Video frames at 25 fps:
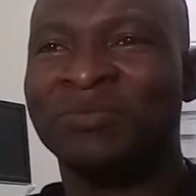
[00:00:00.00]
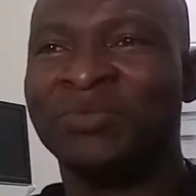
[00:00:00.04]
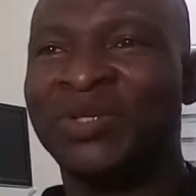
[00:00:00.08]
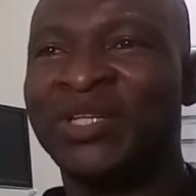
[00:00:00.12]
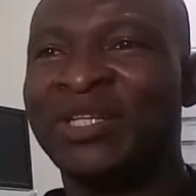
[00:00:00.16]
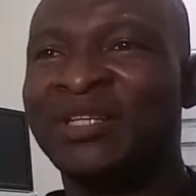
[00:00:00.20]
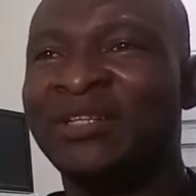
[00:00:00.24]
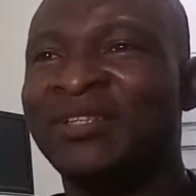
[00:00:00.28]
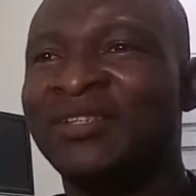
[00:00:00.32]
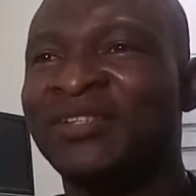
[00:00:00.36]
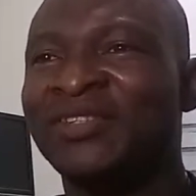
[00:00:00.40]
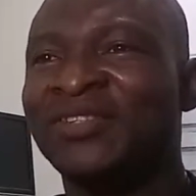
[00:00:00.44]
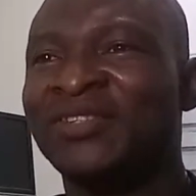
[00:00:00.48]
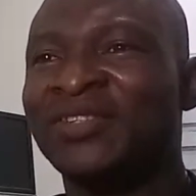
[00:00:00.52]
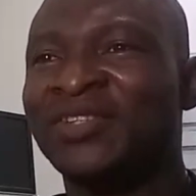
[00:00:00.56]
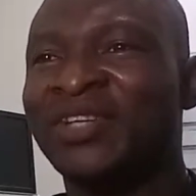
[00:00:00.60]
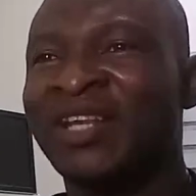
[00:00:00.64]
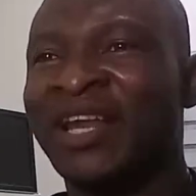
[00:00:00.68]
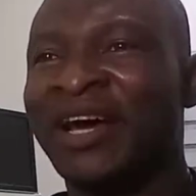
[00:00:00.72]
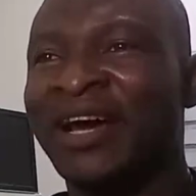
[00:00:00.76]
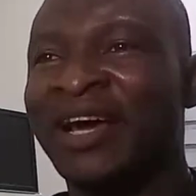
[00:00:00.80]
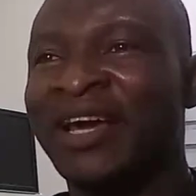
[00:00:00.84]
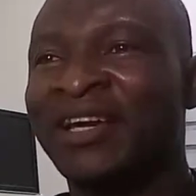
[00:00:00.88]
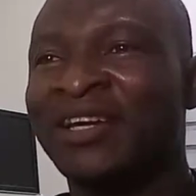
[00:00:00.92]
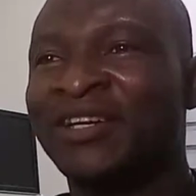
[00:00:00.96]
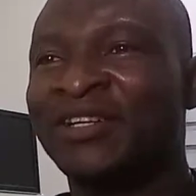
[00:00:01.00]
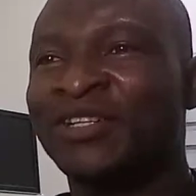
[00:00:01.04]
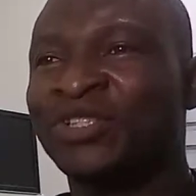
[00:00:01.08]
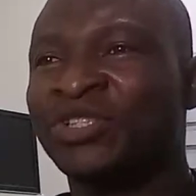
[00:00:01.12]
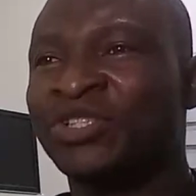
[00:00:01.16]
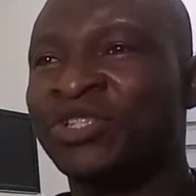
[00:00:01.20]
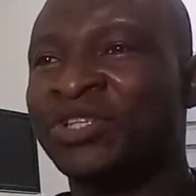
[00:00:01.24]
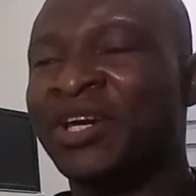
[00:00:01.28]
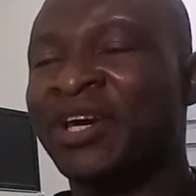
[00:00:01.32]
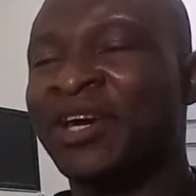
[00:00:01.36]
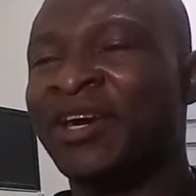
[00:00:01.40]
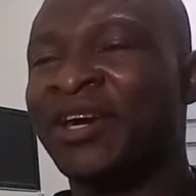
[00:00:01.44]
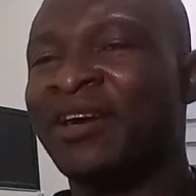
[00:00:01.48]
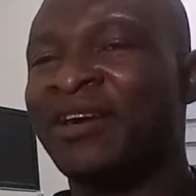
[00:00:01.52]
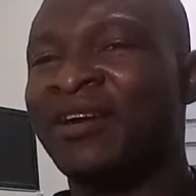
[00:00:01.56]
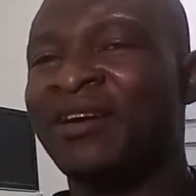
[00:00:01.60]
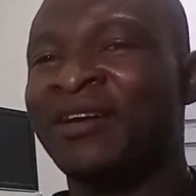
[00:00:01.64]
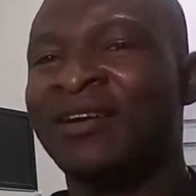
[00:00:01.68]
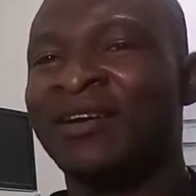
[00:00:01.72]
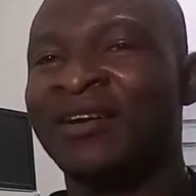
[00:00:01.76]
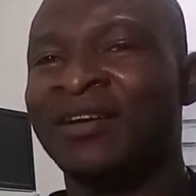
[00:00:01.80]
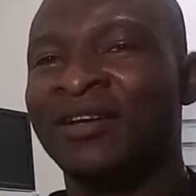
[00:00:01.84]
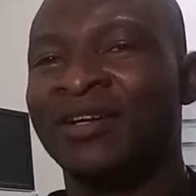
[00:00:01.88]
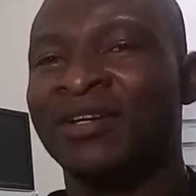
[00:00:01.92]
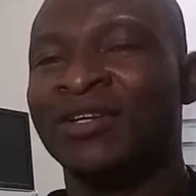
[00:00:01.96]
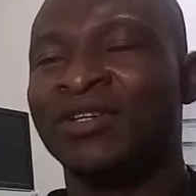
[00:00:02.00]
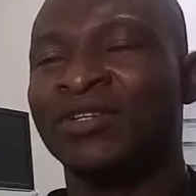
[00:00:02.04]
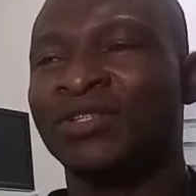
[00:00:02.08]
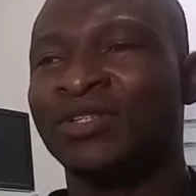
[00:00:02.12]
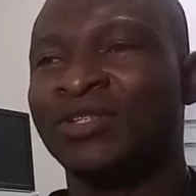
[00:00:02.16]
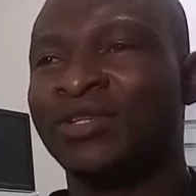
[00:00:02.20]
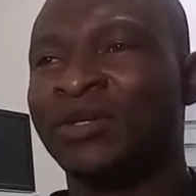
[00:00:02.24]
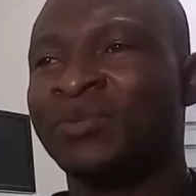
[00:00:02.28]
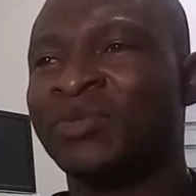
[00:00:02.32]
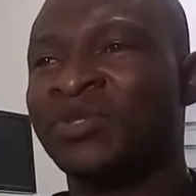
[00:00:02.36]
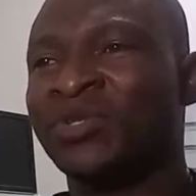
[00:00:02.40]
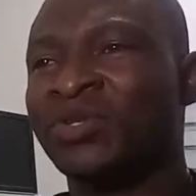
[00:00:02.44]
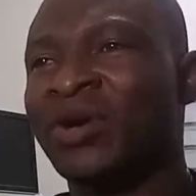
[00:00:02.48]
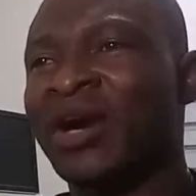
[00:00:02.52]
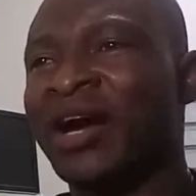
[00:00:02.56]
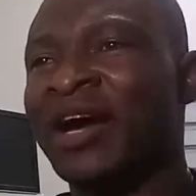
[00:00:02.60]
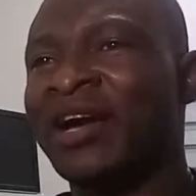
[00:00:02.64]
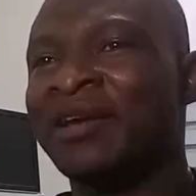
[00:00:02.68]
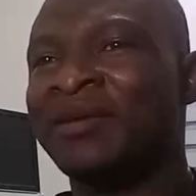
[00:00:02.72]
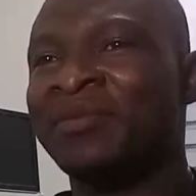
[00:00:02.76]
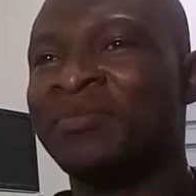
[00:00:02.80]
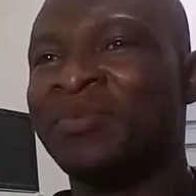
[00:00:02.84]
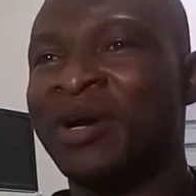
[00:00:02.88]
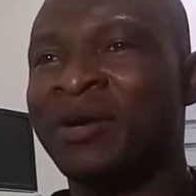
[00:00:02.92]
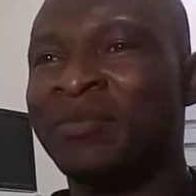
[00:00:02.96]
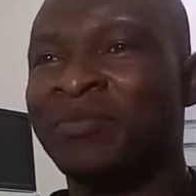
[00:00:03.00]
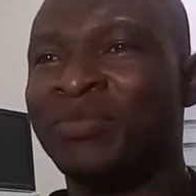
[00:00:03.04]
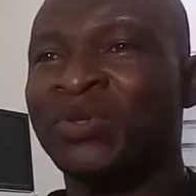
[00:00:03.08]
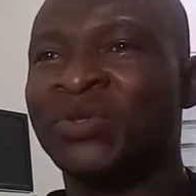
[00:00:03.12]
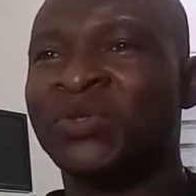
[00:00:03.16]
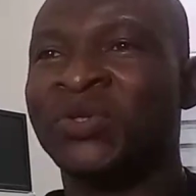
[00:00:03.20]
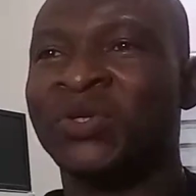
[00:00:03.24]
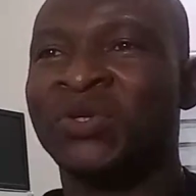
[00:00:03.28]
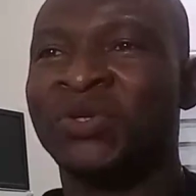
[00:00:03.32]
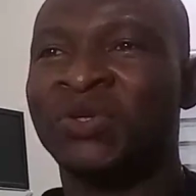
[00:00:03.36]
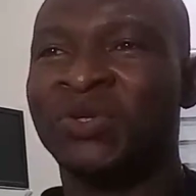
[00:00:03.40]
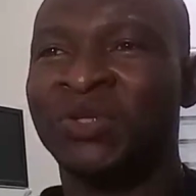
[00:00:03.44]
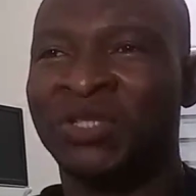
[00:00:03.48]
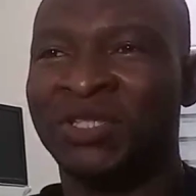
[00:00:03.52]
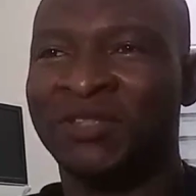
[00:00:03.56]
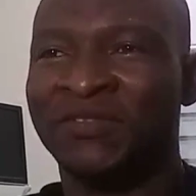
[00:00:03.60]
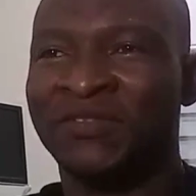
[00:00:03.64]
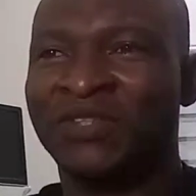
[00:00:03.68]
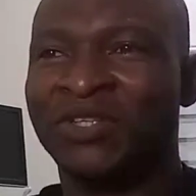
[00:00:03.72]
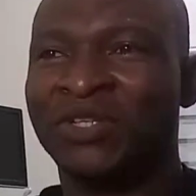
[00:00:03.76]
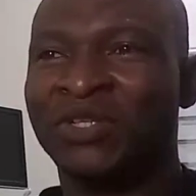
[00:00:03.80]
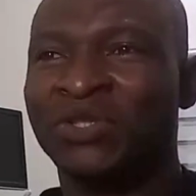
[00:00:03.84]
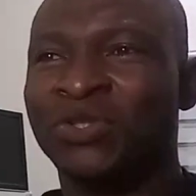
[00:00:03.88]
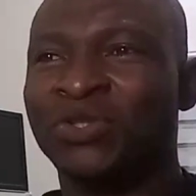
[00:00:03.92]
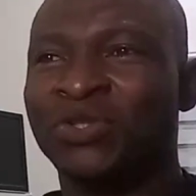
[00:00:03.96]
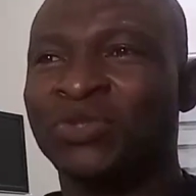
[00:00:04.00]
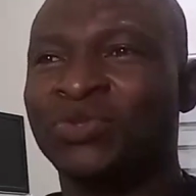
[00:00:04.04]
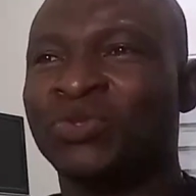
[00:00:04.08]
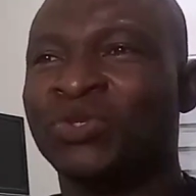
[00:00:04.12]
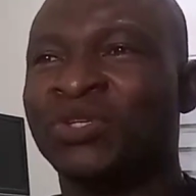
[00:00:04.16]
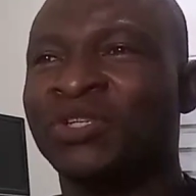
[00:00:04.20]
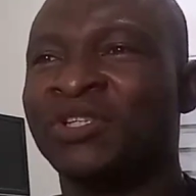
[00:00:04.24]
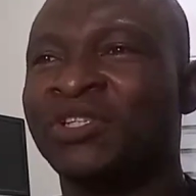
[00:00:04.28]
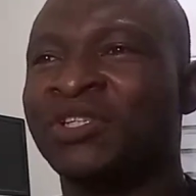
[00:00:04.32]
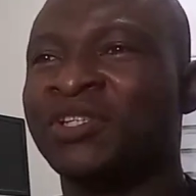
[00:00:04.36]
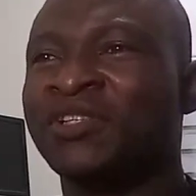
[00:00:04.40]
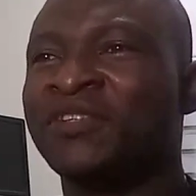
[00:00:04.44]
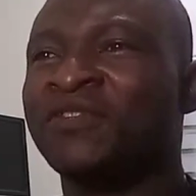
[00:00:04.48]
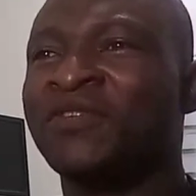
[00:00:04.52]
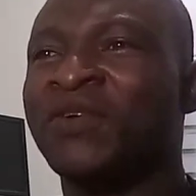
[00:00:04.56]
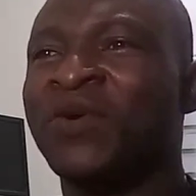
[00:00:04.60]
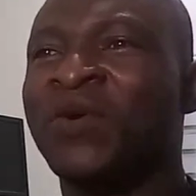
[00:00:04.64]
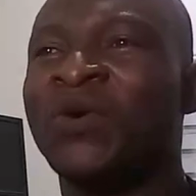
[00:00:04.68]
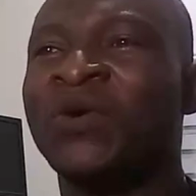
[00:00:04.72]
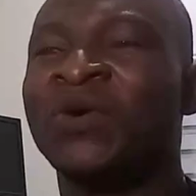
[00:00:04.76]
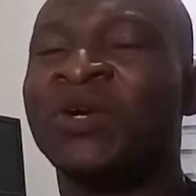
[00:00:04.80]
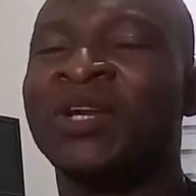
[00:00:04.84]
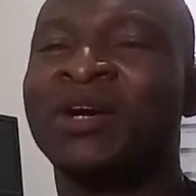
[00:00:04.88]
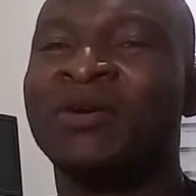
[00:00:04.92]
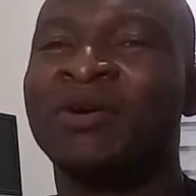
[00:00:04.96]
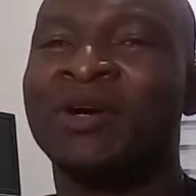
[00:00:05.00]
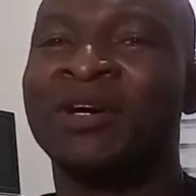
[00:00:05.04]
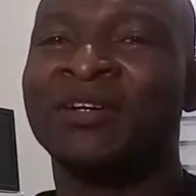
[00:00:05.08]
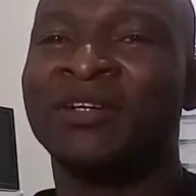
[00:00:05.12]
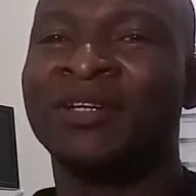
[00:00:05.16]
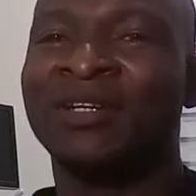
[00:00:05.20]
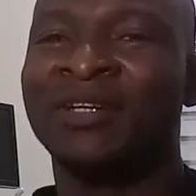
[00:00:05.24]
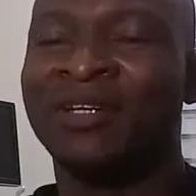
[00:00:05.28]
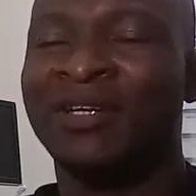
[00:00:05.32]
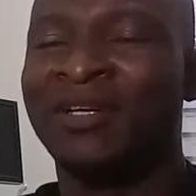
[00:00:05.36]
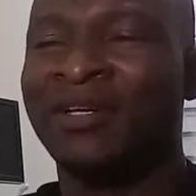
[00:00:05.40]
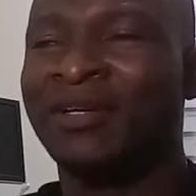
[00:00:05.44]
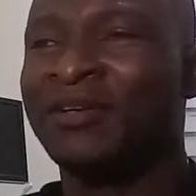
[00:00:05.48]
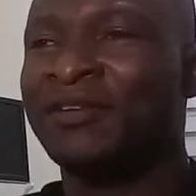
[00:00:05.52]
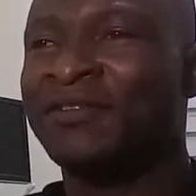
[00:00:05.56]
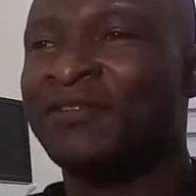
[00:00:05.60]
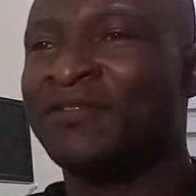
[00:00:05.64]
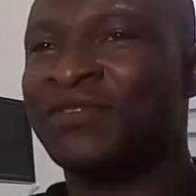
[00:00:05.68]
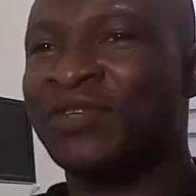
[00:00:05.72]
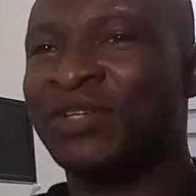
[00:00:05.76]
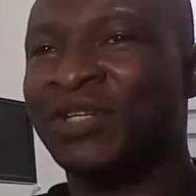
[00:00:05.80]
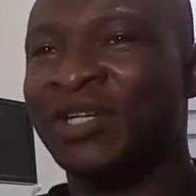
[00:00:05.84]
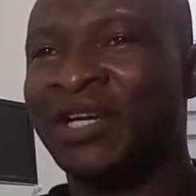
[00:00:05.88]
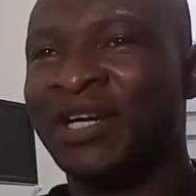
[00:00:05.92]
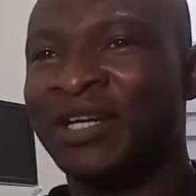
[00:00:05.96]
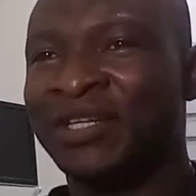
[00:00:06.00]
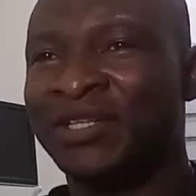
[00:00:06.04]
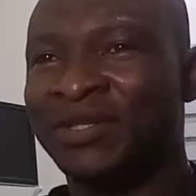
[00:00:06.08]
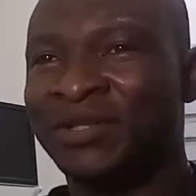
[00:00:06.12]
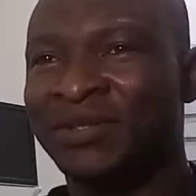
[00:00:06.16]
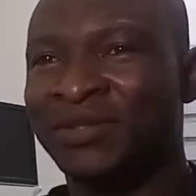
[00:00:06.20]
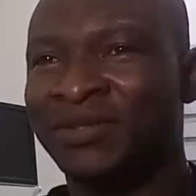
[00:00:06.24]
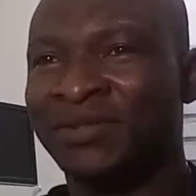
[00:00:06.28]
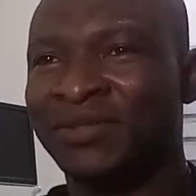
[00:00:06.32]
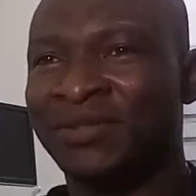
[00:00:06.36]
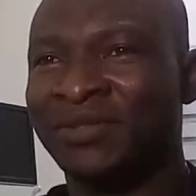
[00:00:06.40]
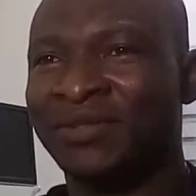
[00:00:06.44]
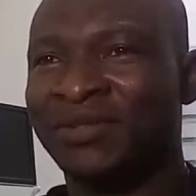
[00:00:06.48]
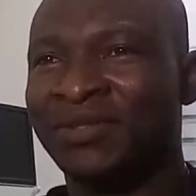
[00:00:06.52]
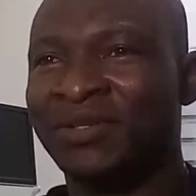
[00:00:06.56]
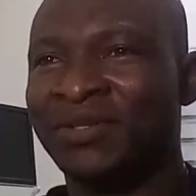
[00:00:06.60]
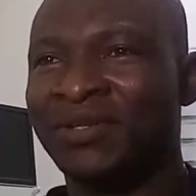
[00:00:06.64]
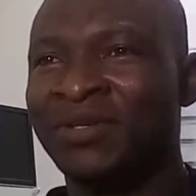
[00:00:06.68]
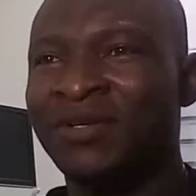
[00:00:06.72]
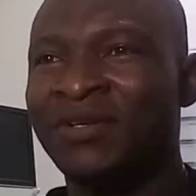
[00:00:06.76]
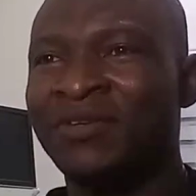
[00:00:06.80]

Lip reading: Please like, share, subscribe, and put on your notification to receive all our free lectures.